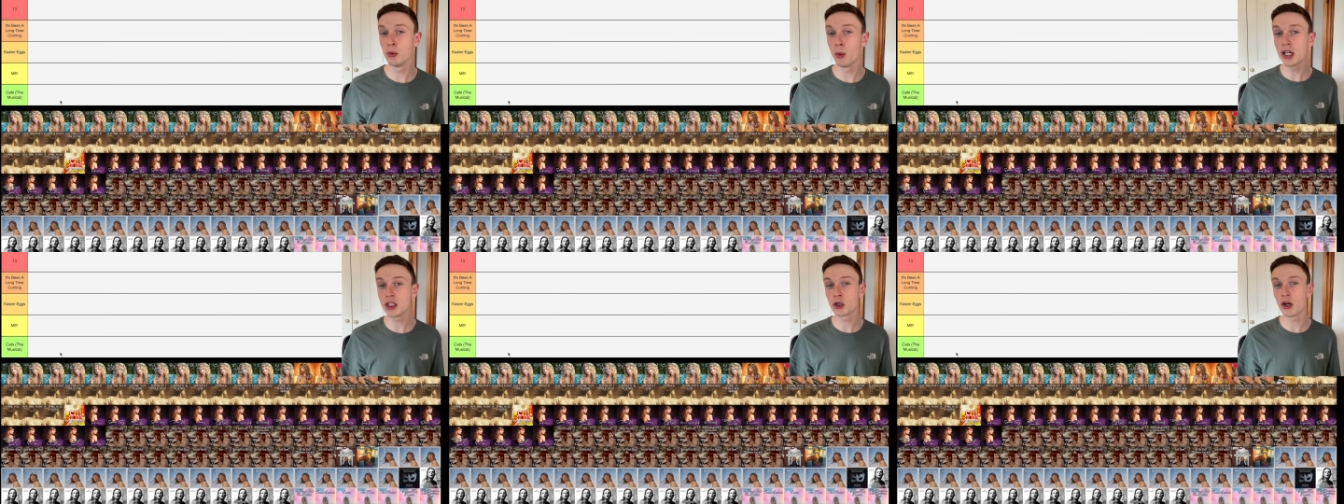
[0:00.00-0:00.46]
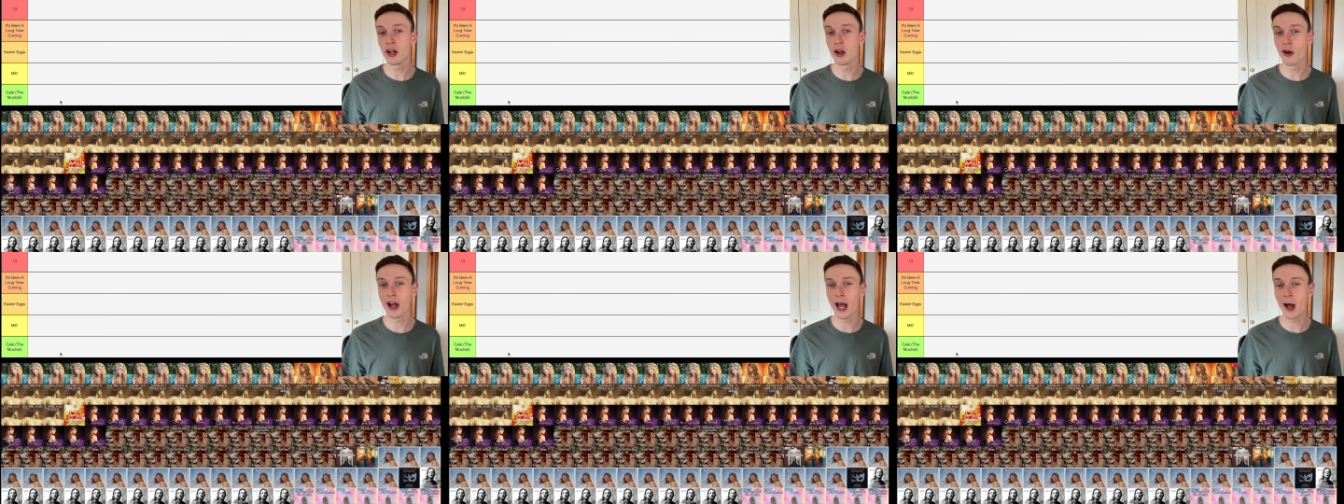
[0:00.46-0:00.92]
you want to join
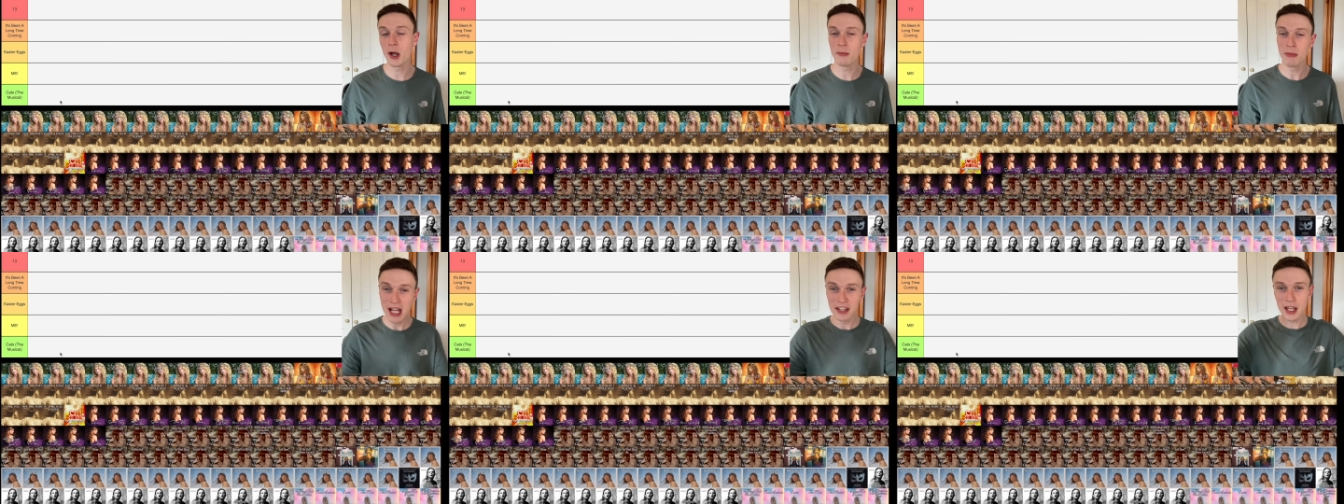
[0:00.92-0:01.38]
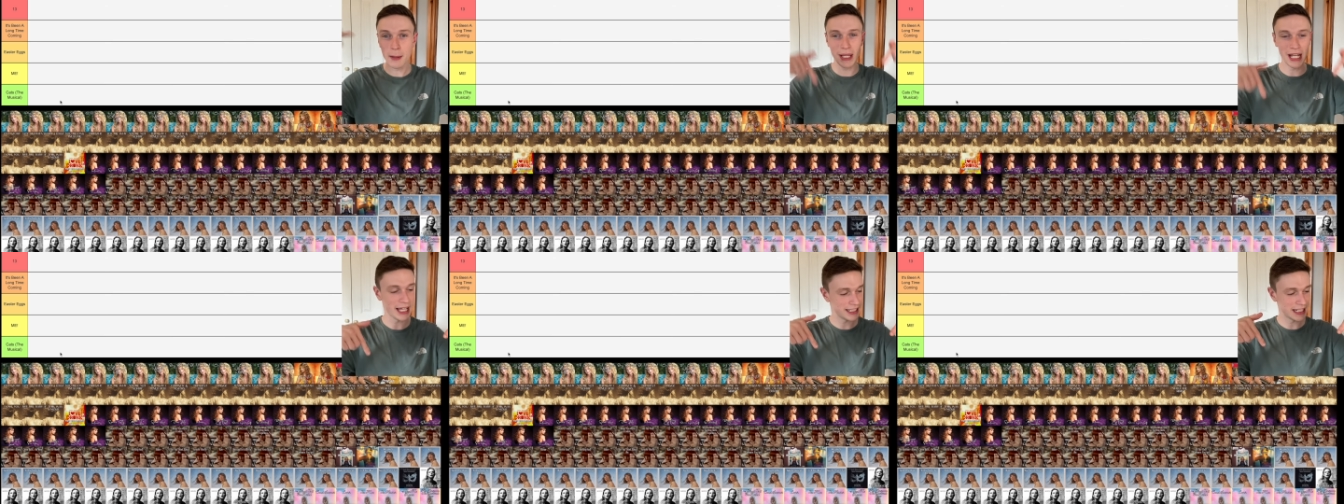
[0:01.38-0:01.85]
along at home, there'll be
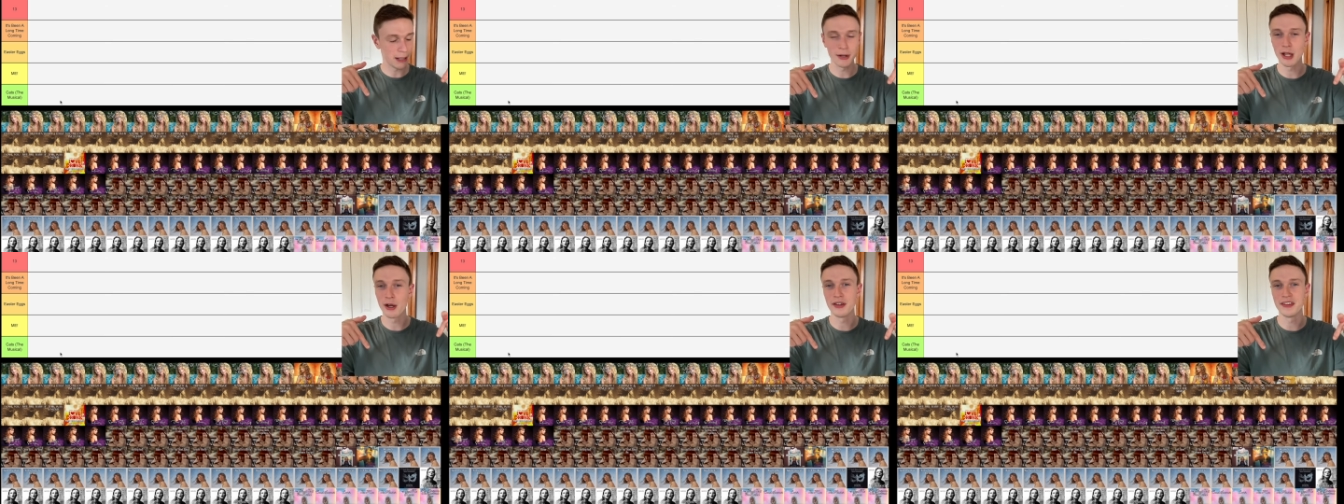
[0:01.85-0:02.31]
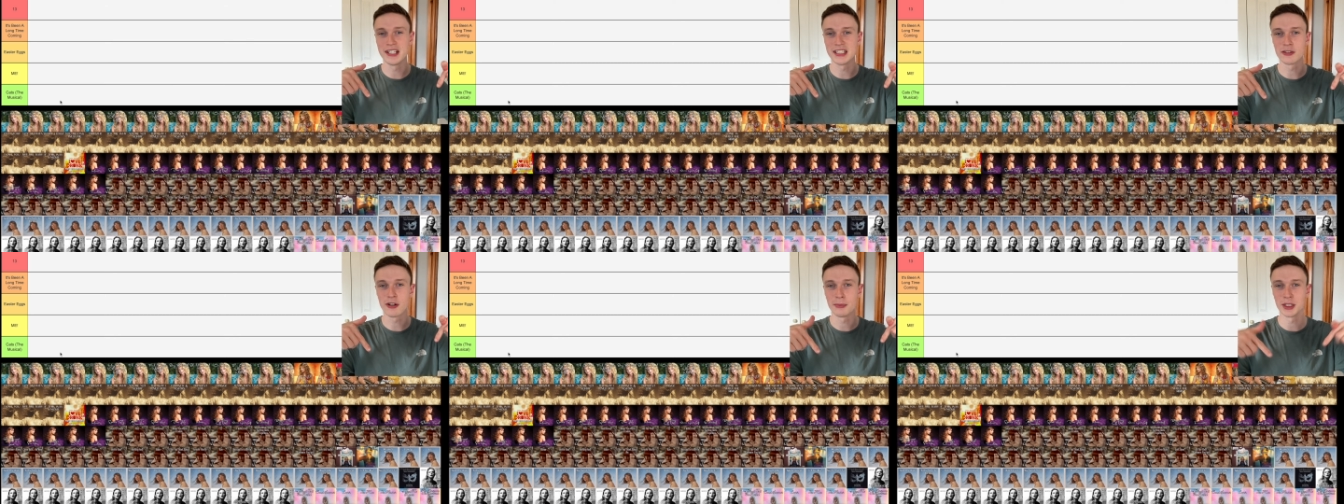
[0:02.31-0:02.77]
a link down below in the
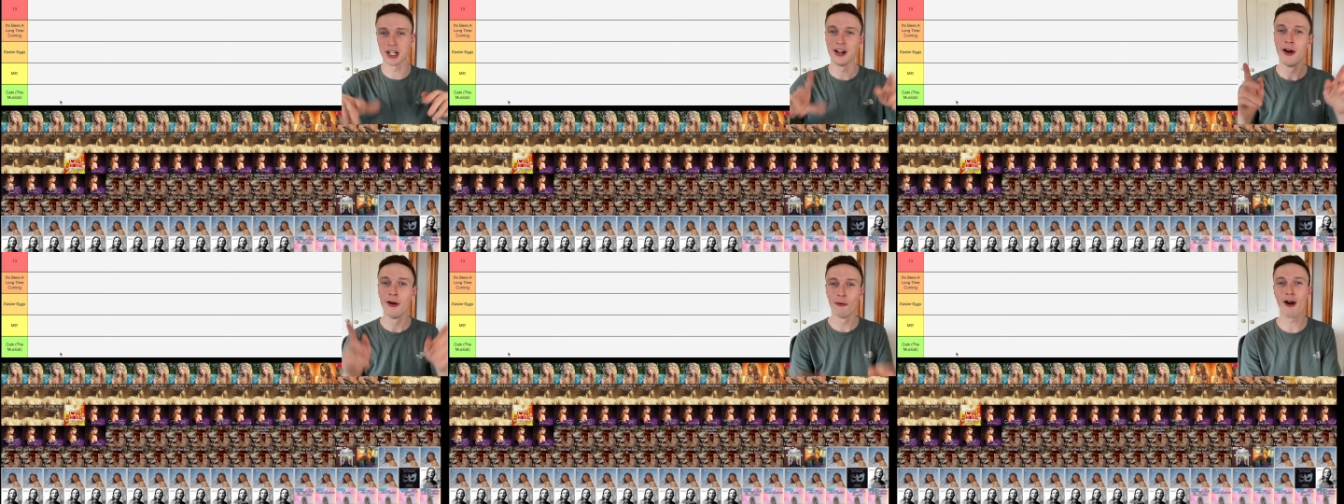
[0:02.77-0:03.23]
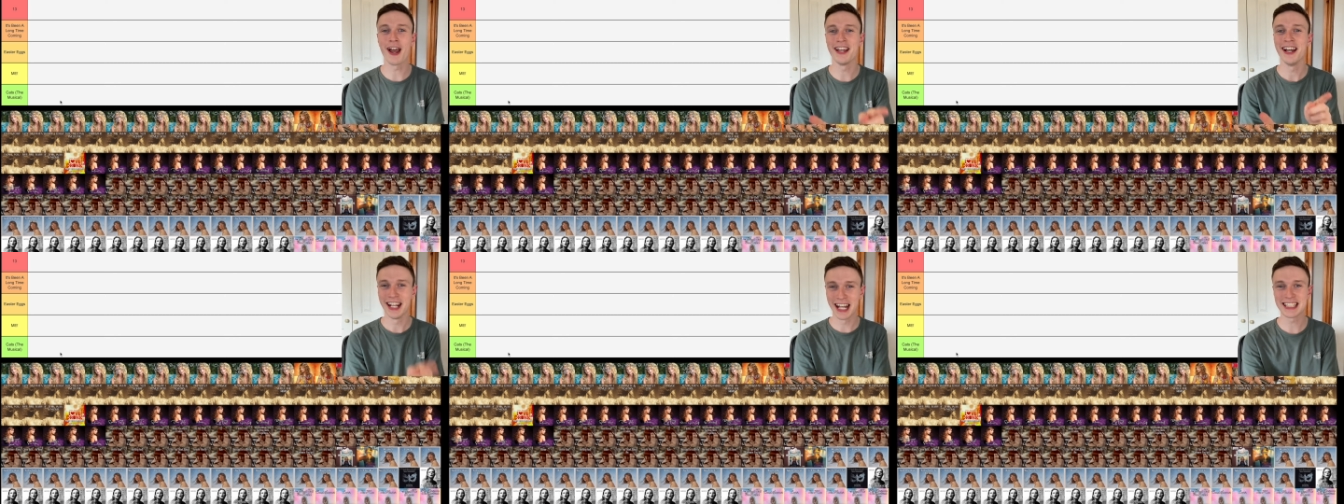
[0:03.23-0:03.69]
description. Right,
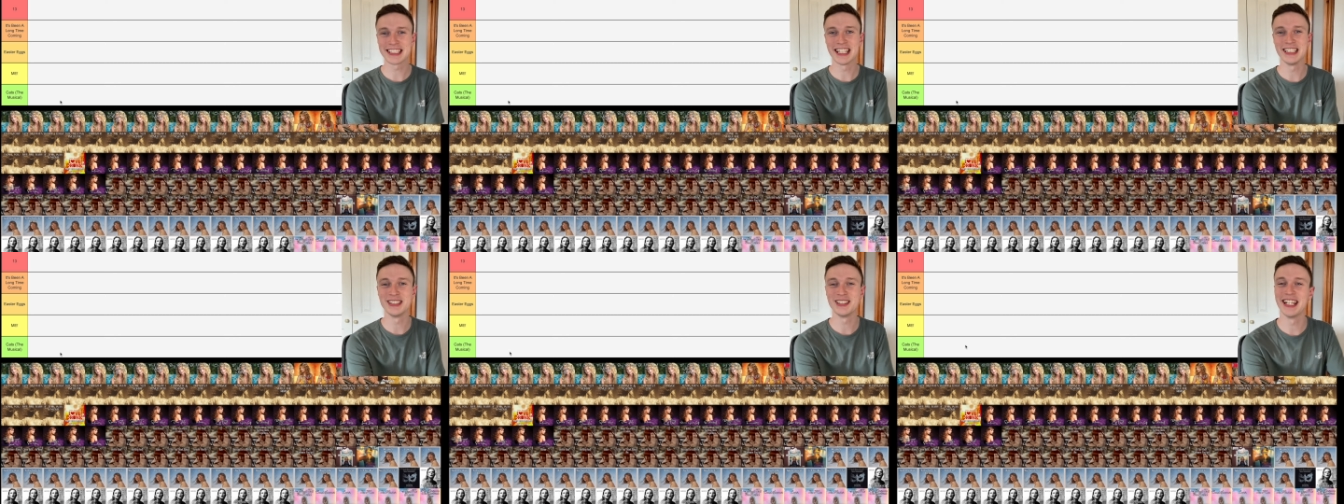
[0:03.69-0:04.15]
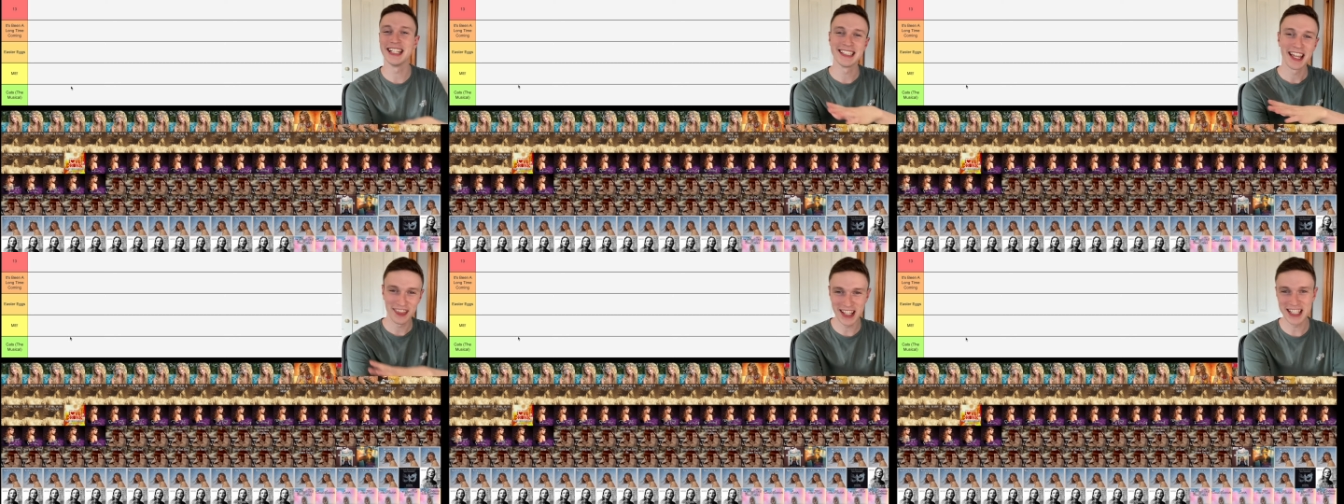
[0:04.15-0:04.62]
let's get into
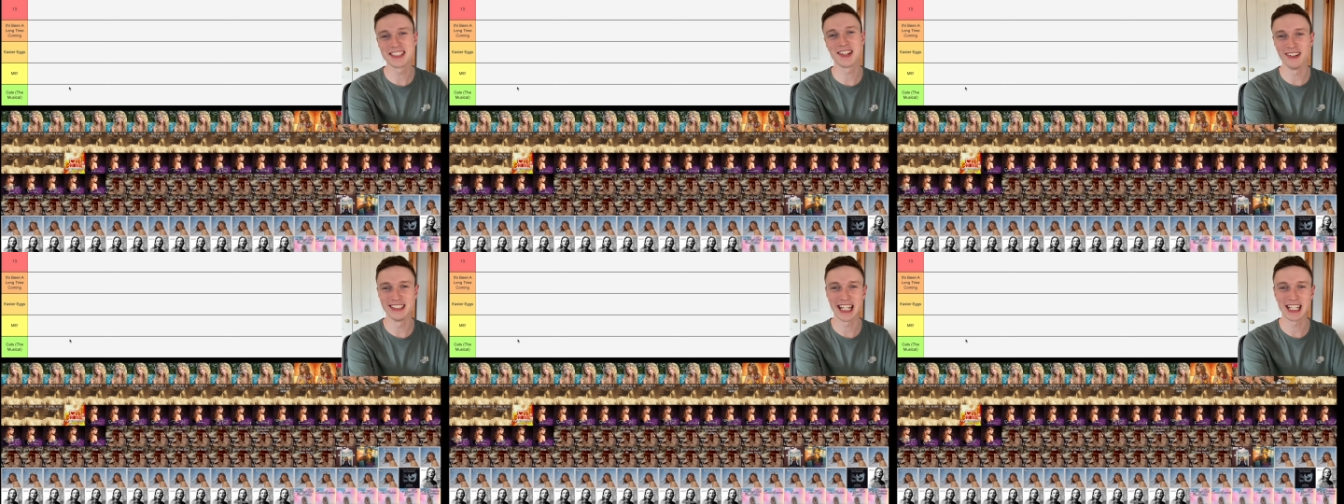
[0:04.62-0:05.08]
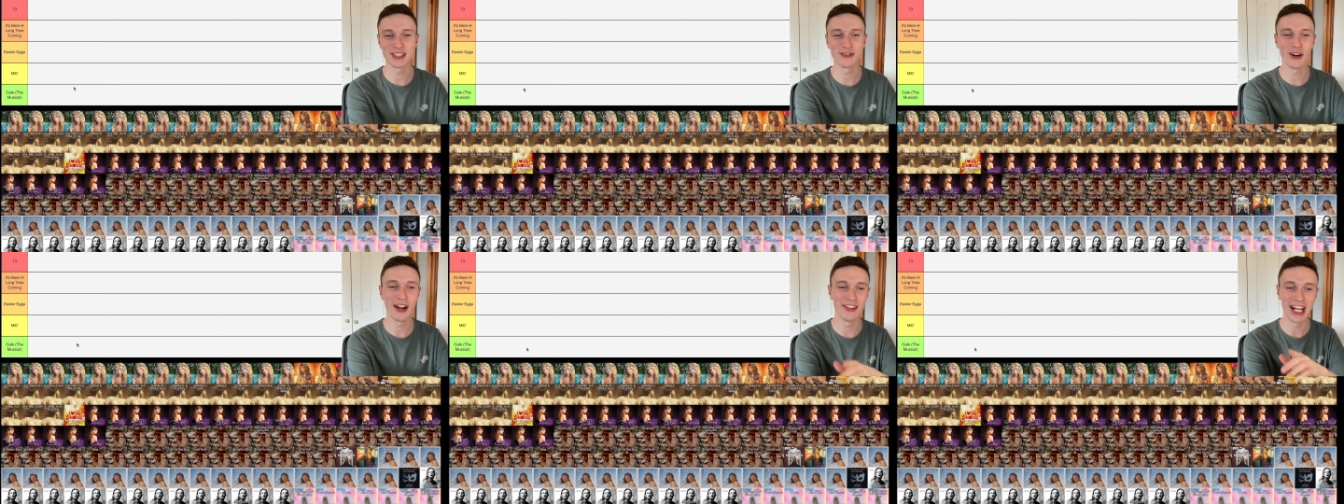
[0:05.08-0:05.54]
this. This is going to take us
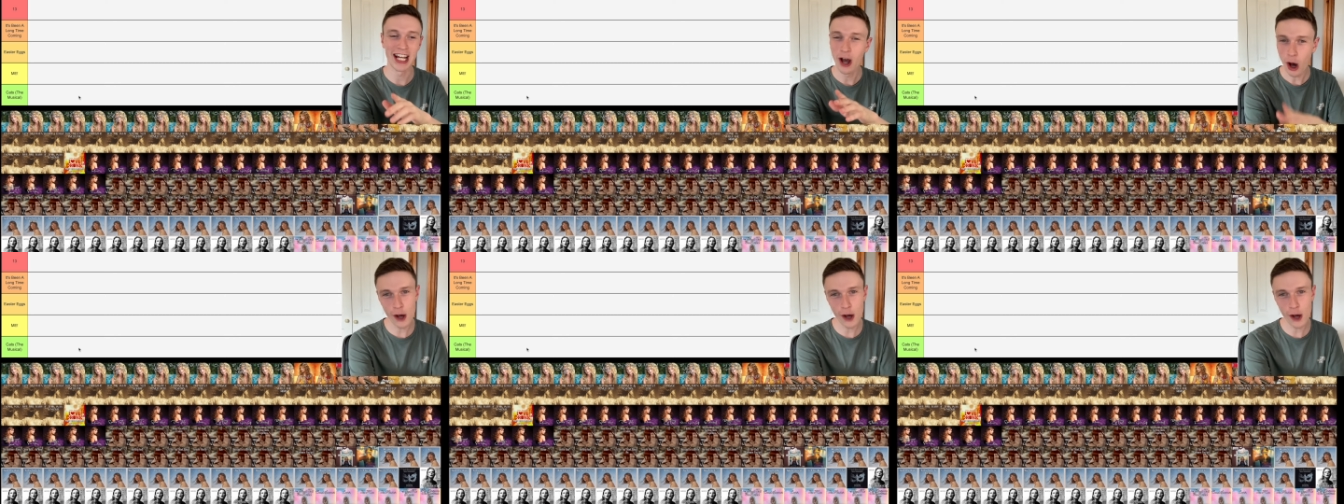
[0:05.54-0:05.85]
forever.